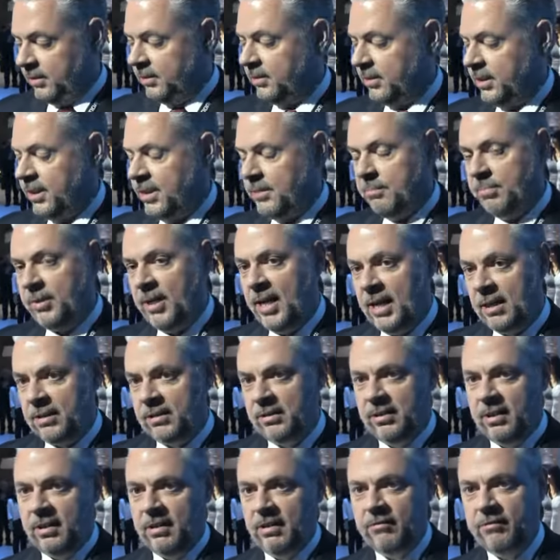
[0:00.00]

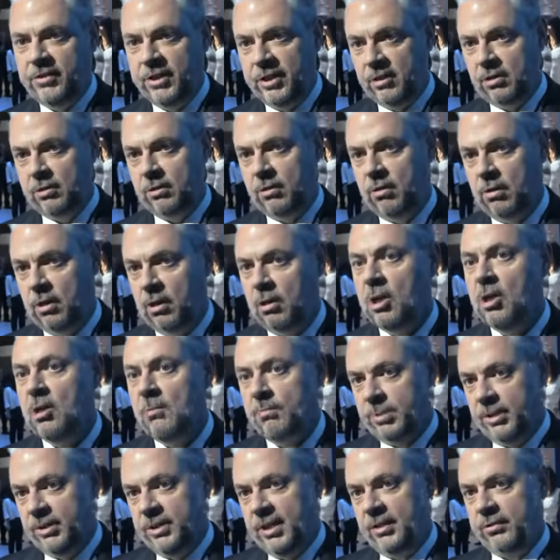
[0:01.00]
impact a uh, vehicle or
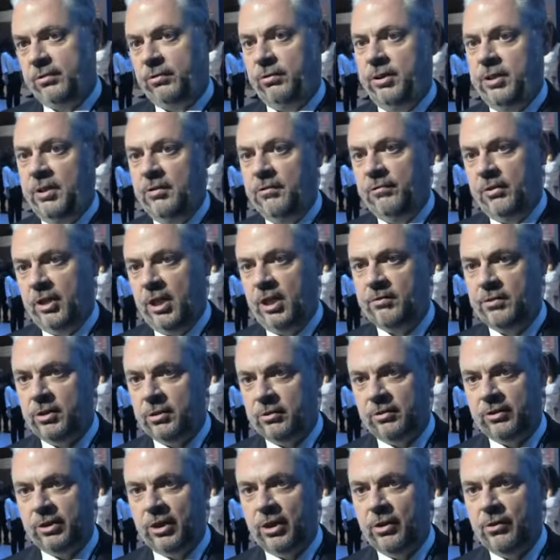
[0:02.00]
pedestrian in front of
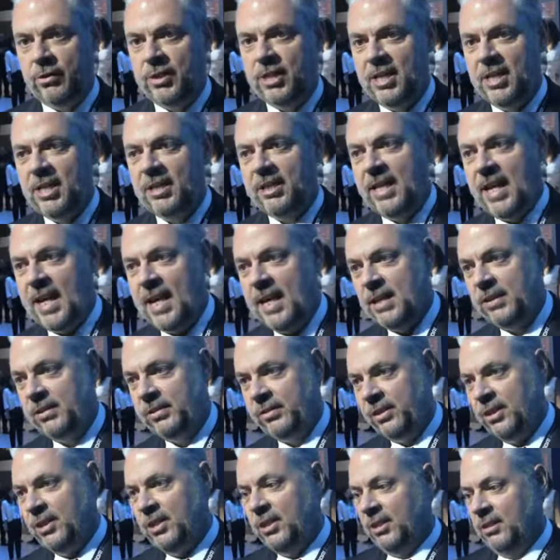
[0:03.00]
you. So, yeah,
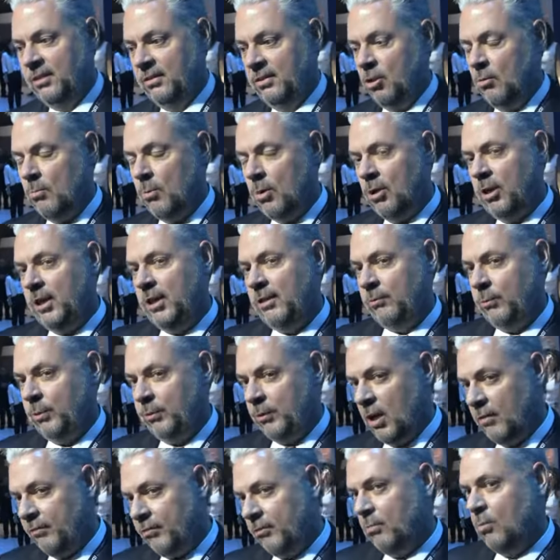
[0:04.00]
it's no more,
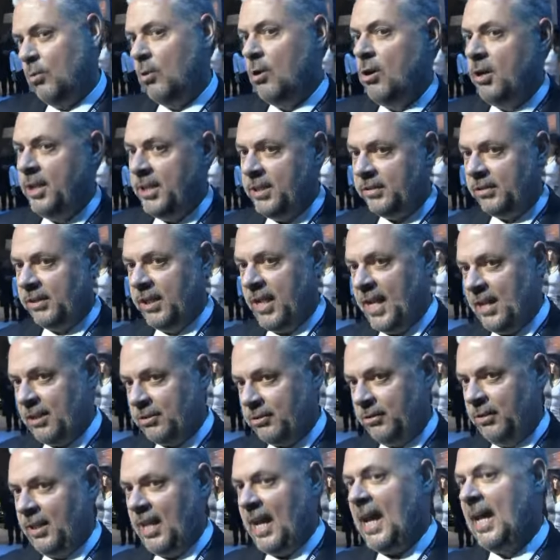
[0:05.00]
we've gone from warnings to
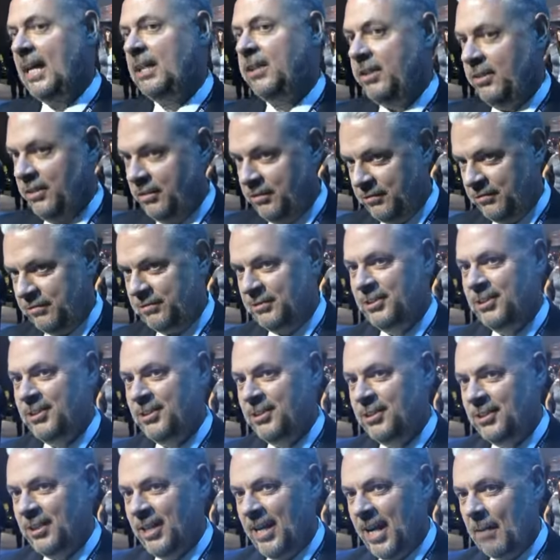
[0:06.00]
actual active
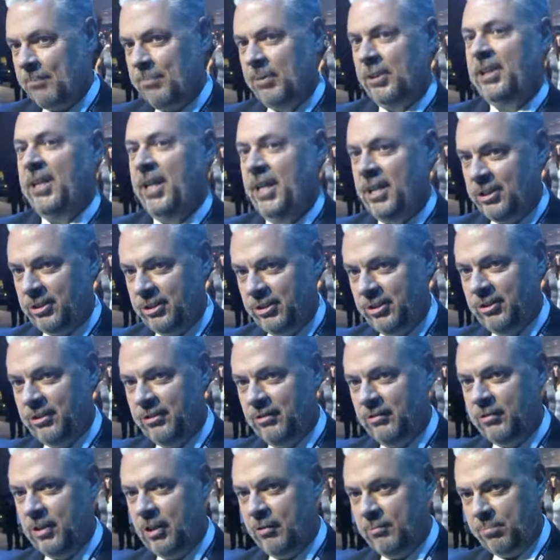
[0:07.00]
application
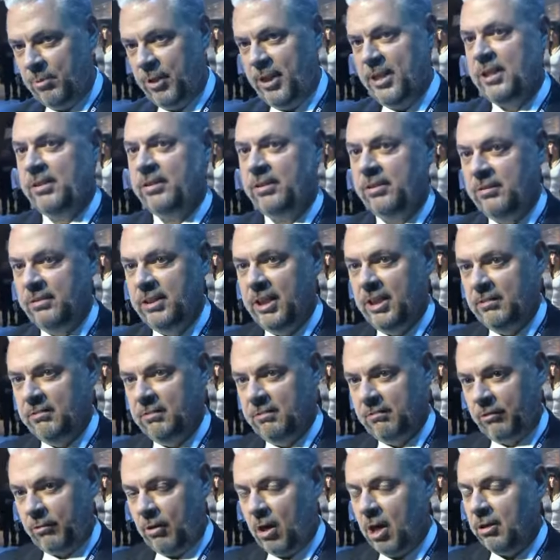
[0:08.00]
of, of brakes and,
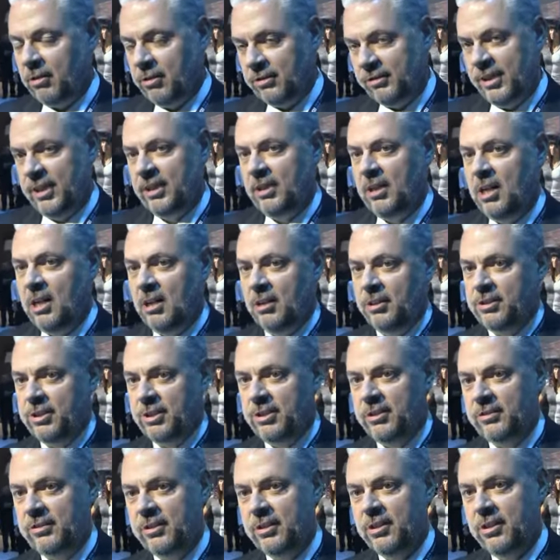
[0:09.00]
and throttle
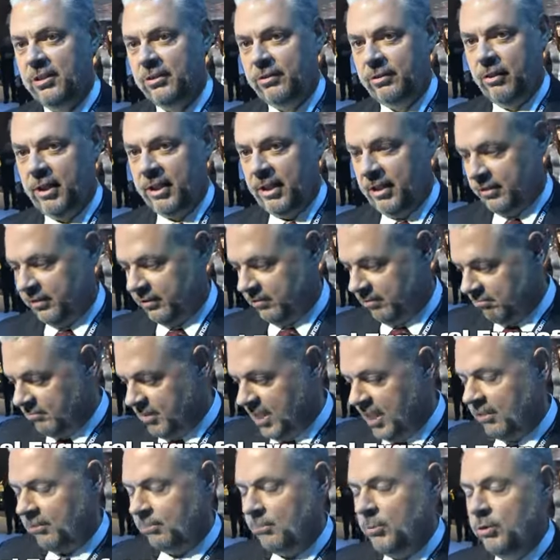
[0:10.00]
technologies. So, I guess
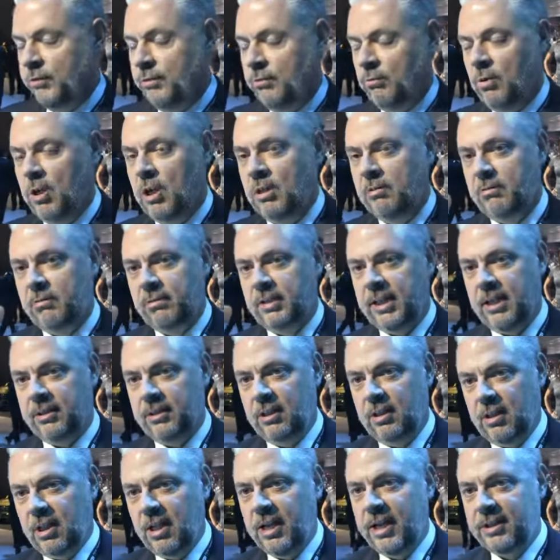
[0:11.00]
yeah, moving on down
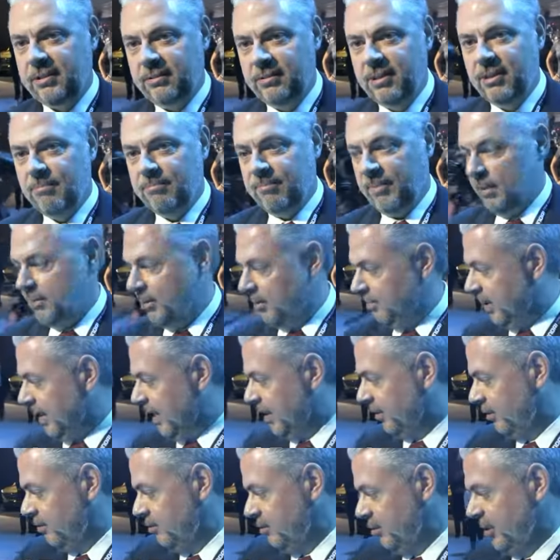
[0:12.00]
the line, maybe the
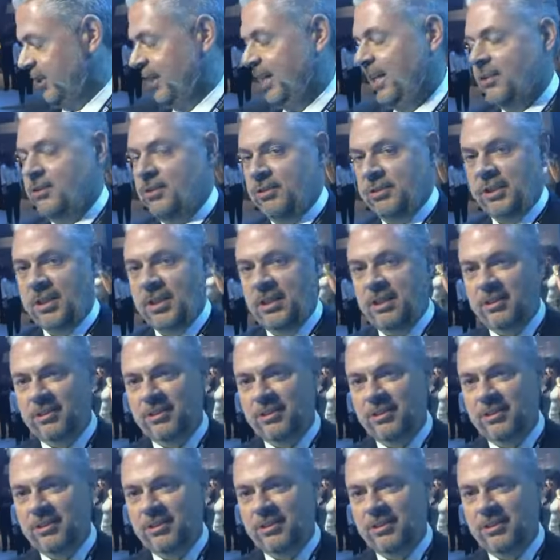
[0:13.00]
passenger can just kind